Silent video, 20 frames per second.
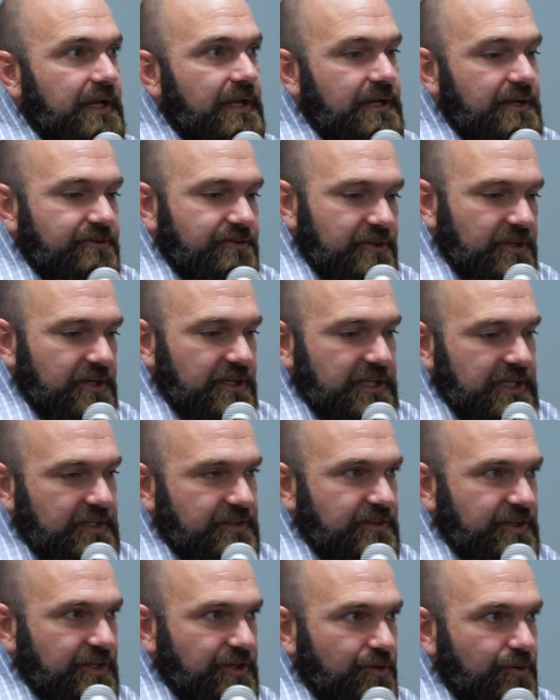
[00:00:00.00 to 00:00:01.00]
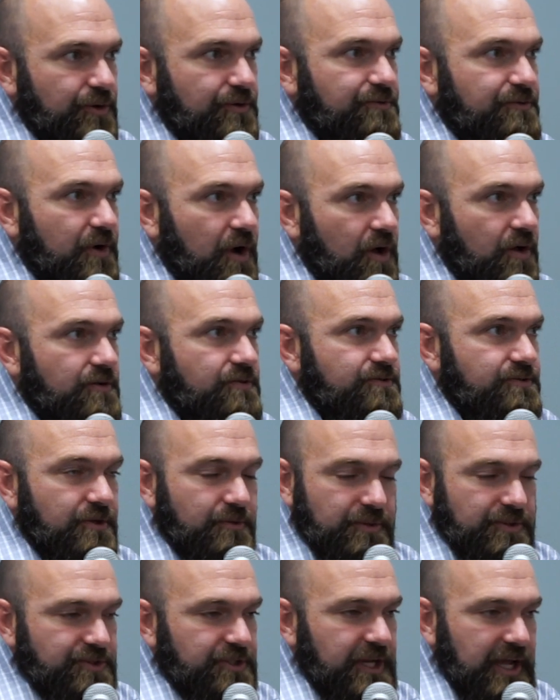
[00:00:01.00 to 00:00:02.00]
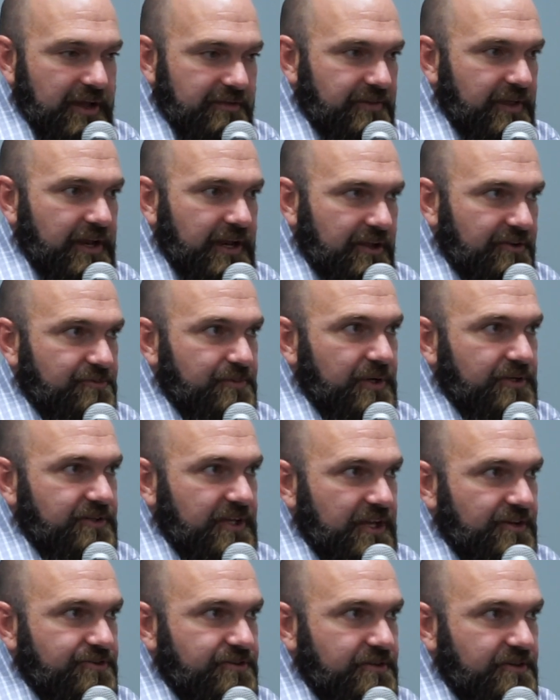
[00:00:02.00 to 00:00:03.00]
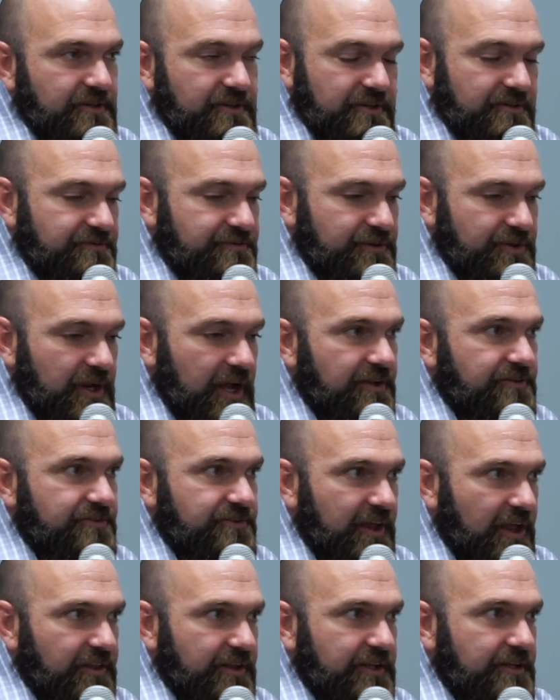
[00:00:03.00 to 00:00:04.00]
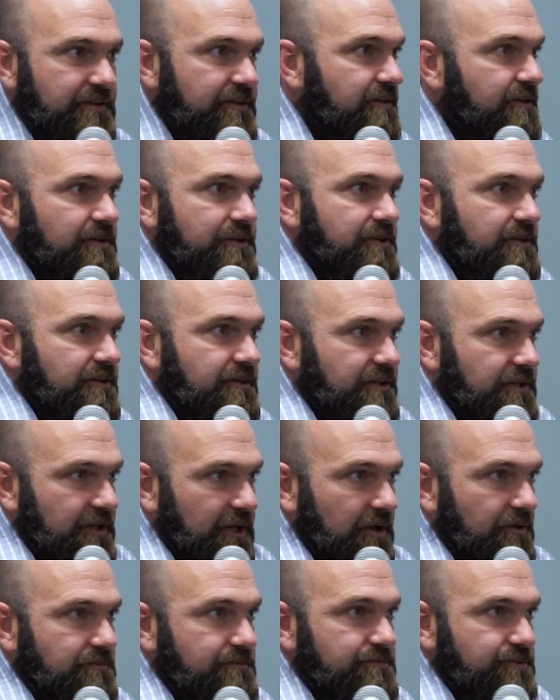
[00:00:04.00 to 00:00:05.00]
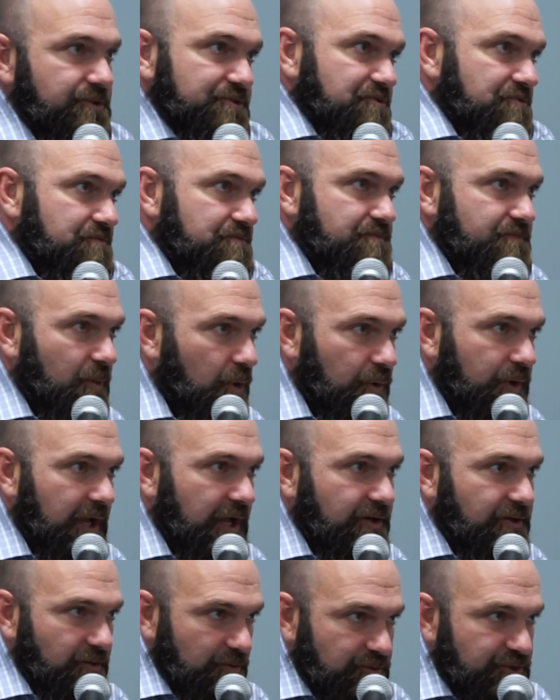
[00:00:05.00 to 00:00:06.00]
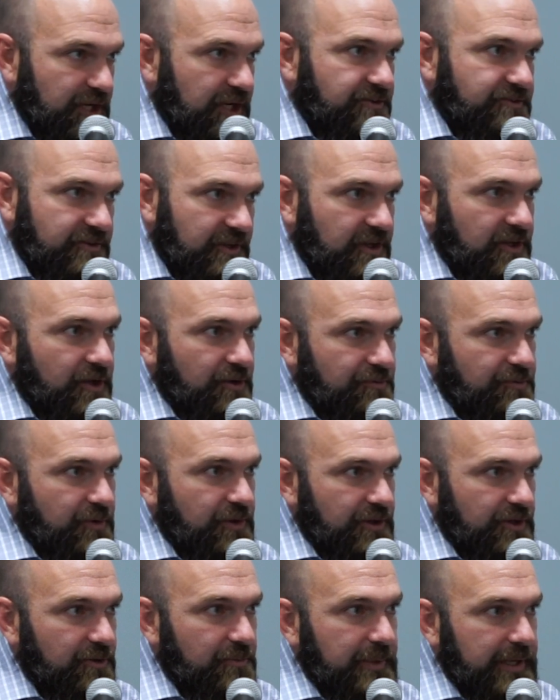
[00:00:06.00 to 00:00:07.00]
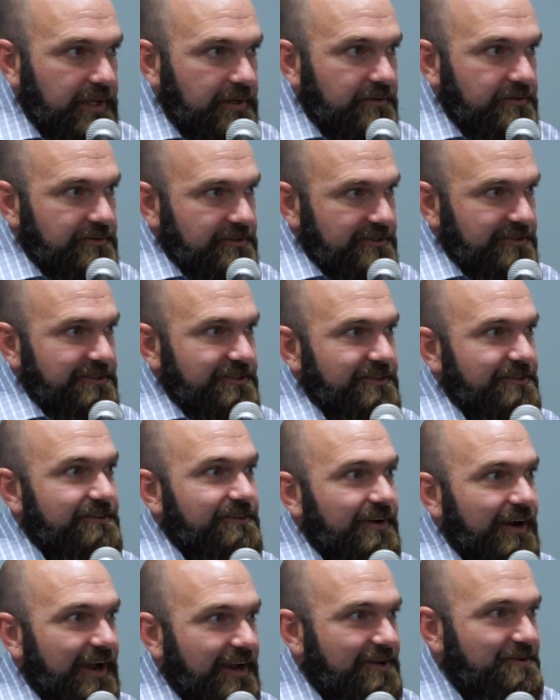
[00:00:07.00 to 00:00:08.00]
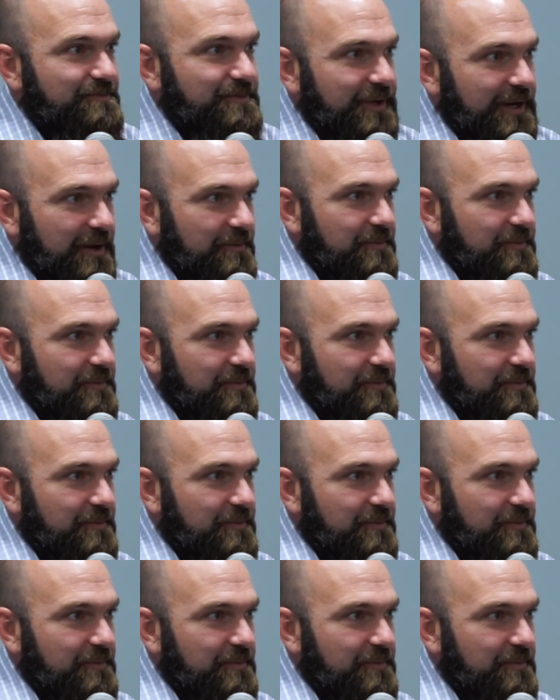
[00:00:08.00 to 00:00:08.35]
And it's going to continue to fall. So we should have that expectation. And if you're not selling, just don't check Zillow for a little bit, right? But